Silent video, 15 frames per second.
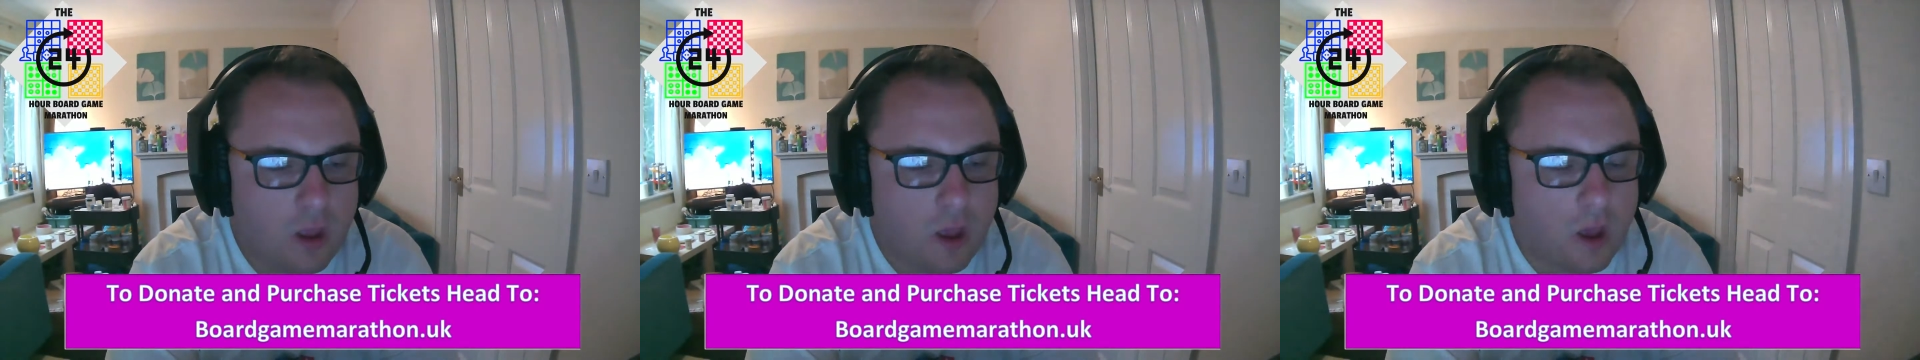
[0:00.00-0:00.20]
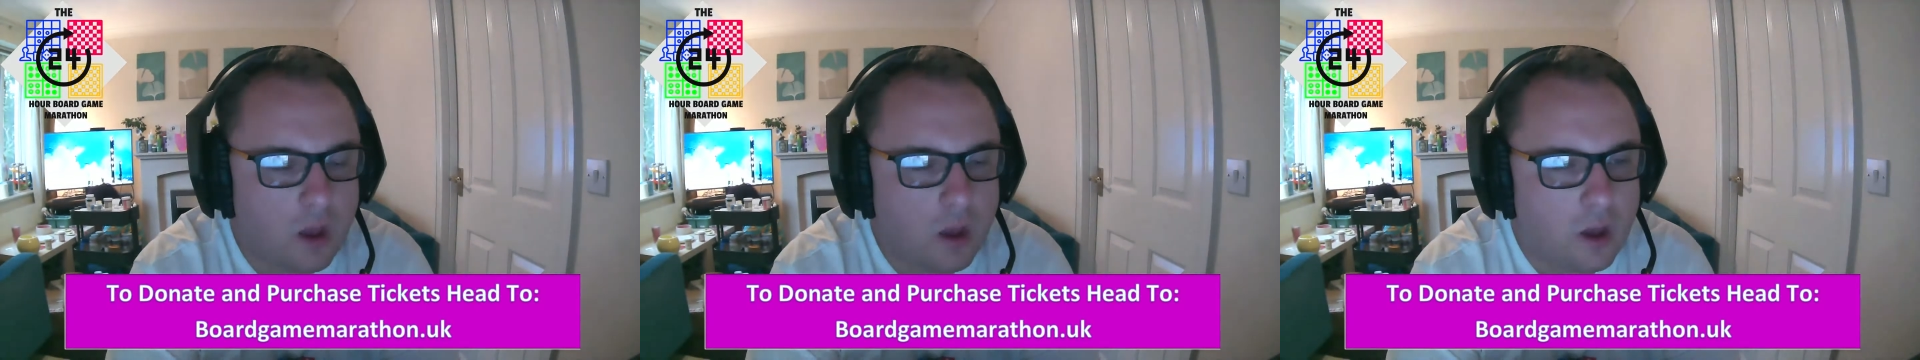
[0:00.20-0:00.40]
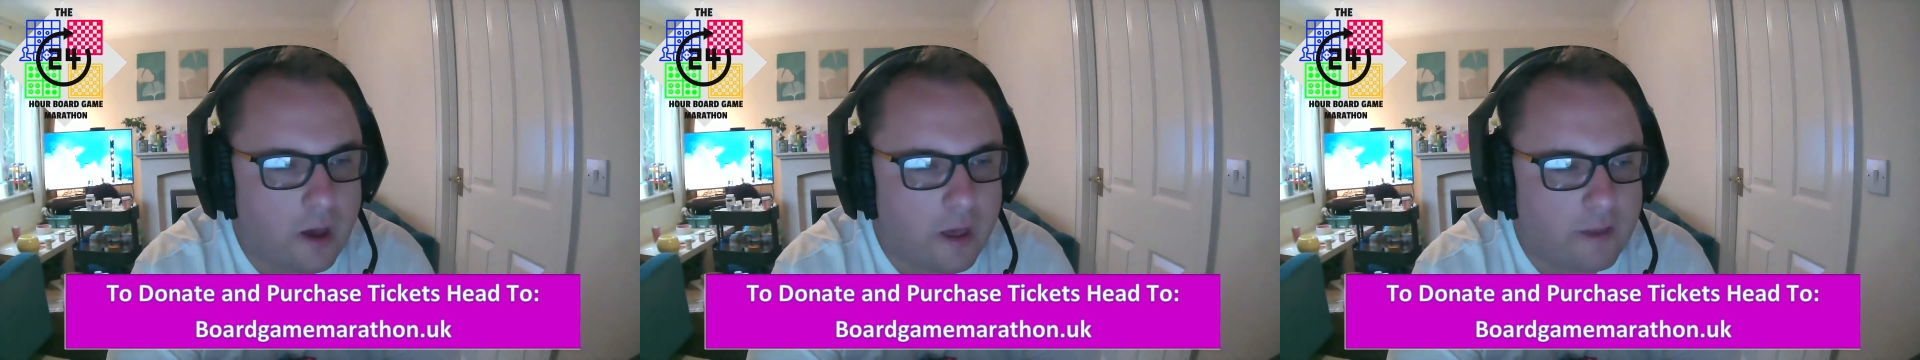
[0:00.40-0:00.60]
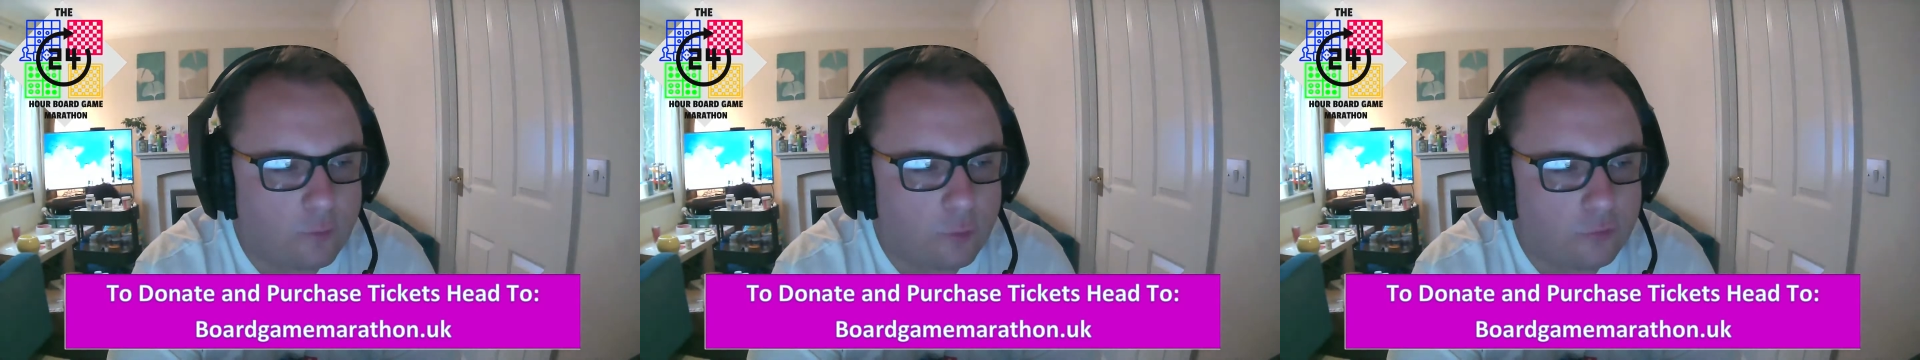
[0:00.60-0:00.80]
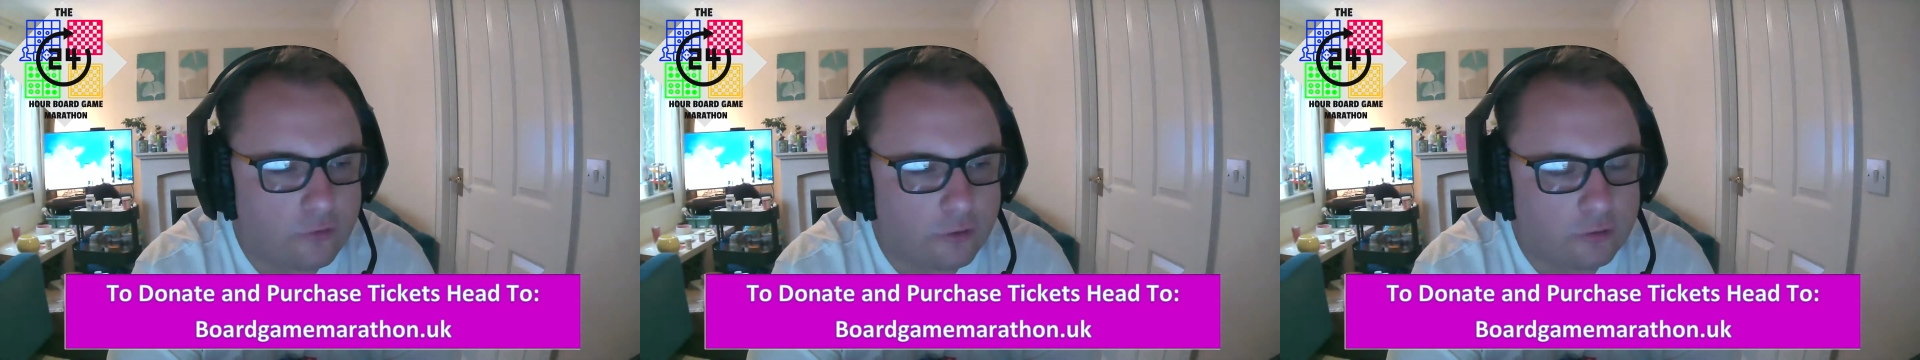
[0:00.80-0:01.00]
I've
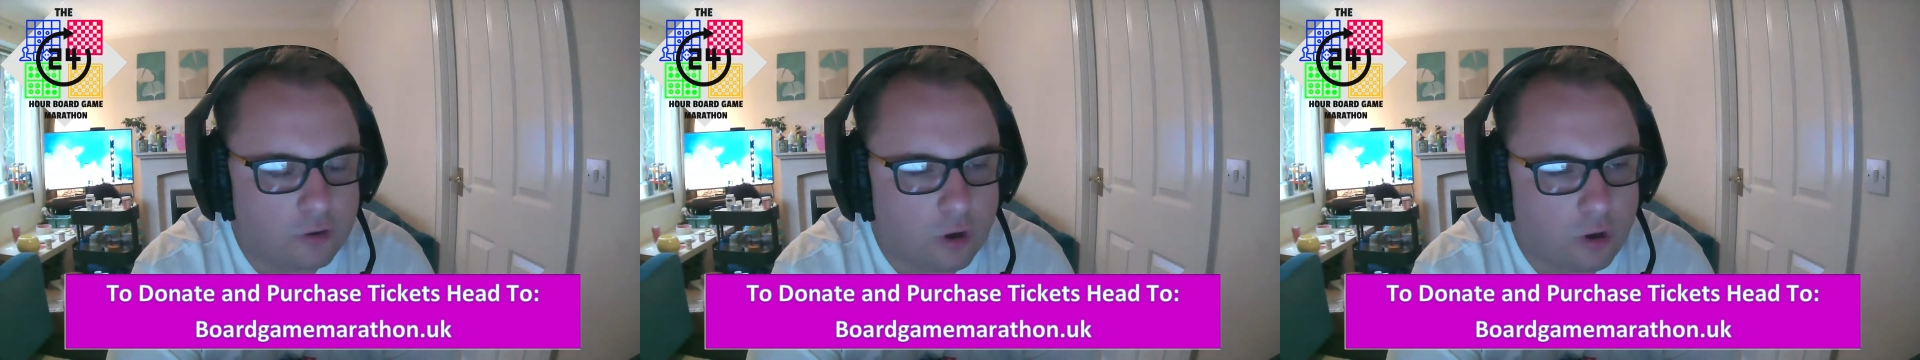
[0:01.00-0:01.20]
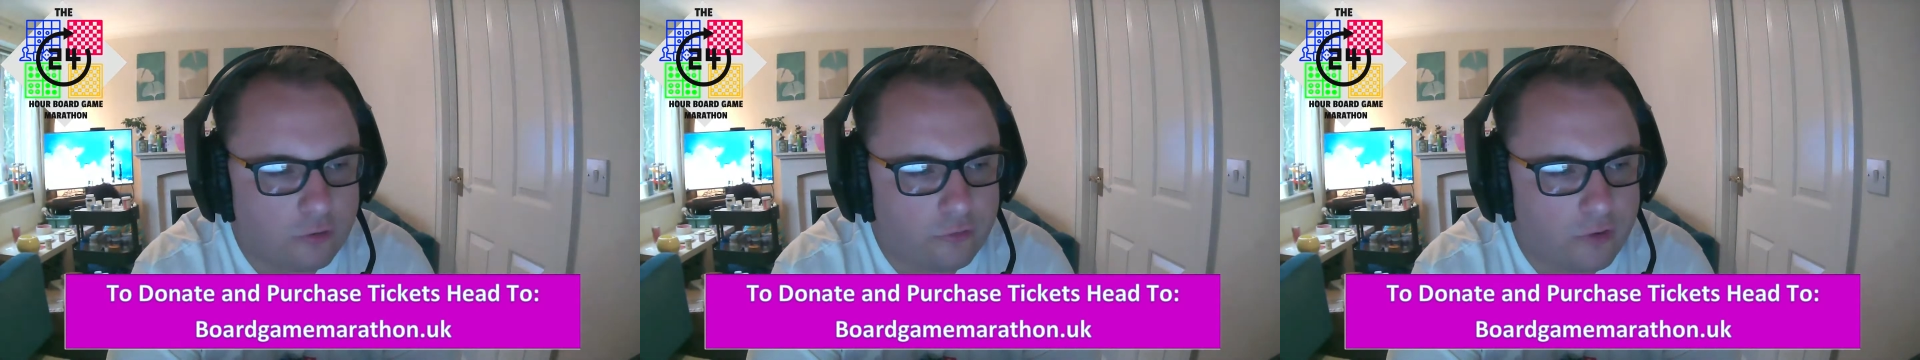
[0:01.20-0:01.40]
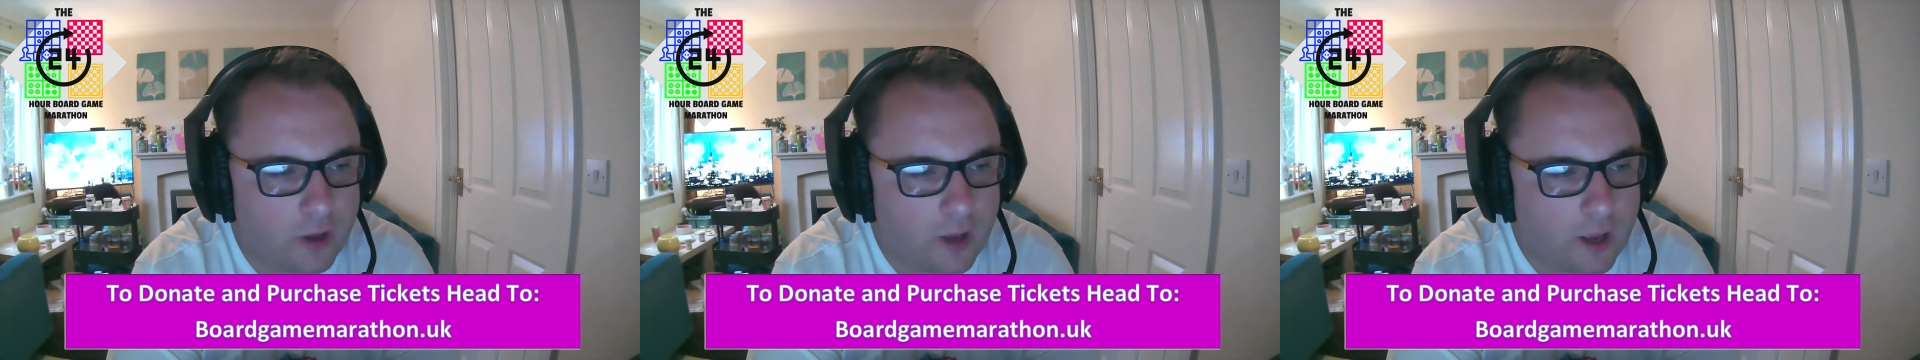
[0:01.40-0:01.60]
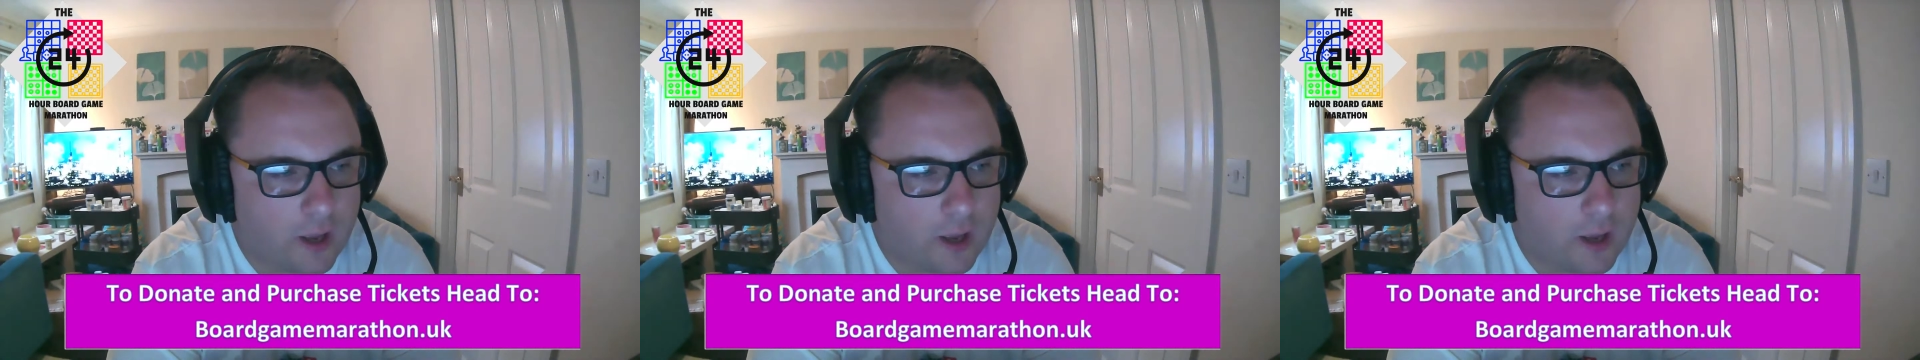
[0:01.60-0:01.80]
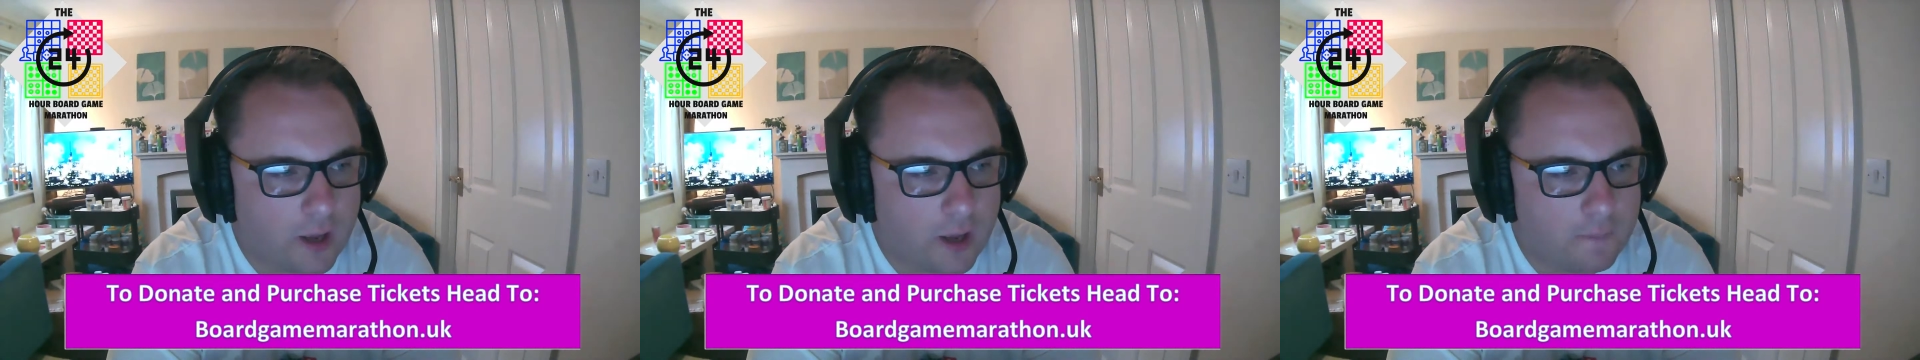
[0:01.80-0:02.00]
also got
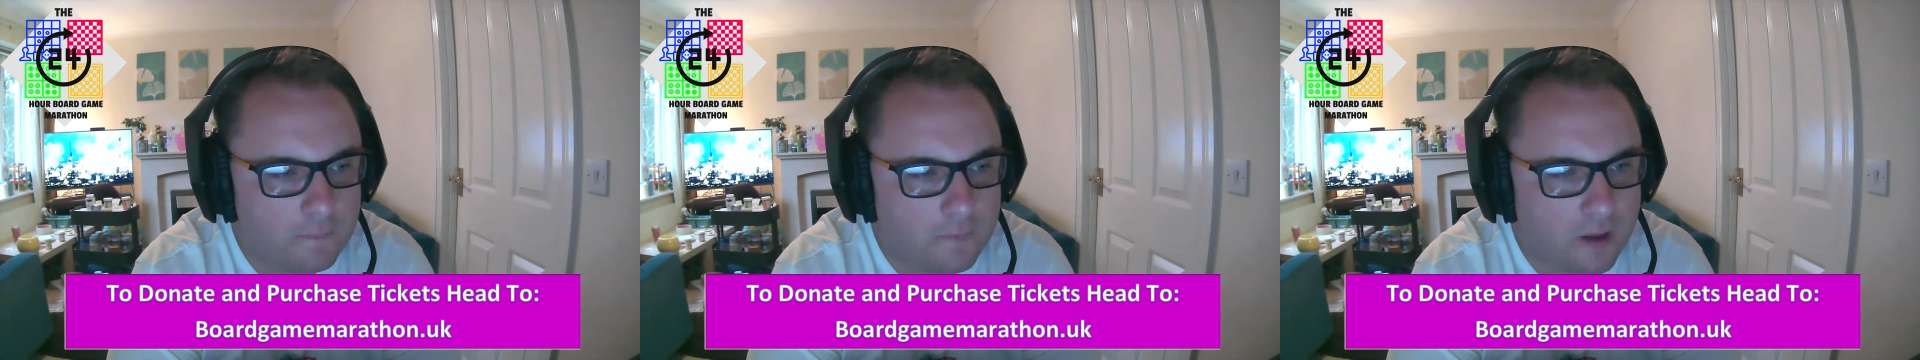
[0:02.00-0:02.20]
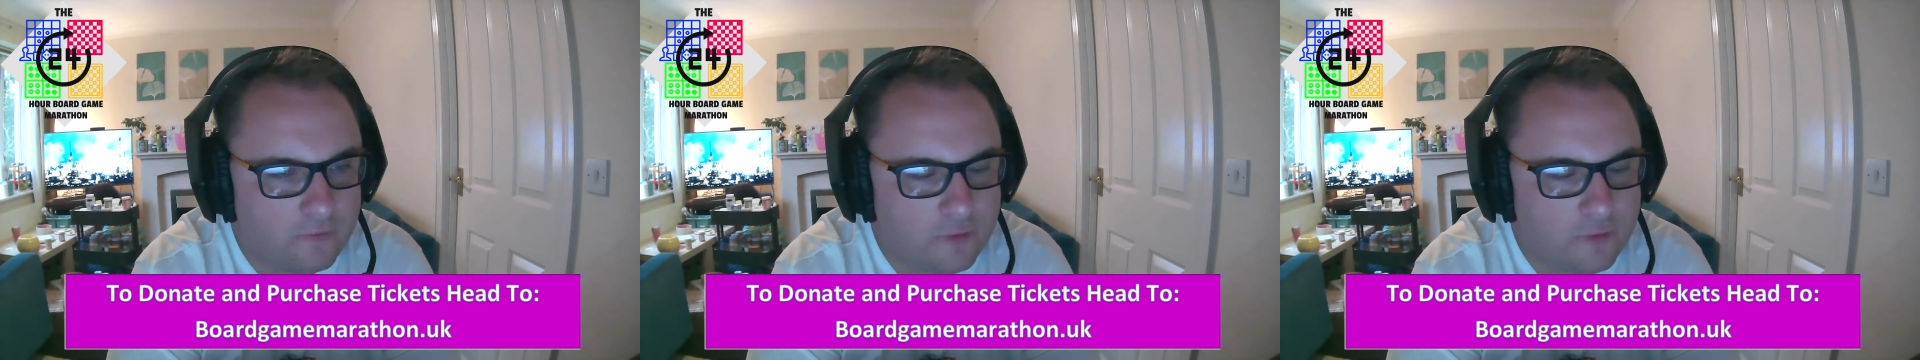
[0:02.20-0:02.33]
a